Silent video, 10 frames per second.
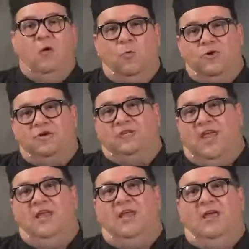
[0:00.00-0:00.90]
When you're
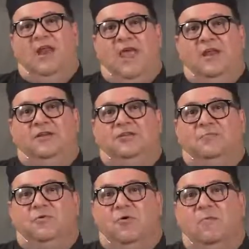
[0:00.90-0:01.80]
taking and adding
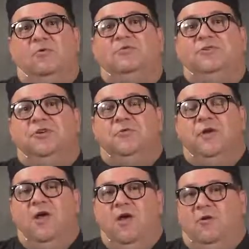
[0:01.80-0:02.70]
some crumbles to it,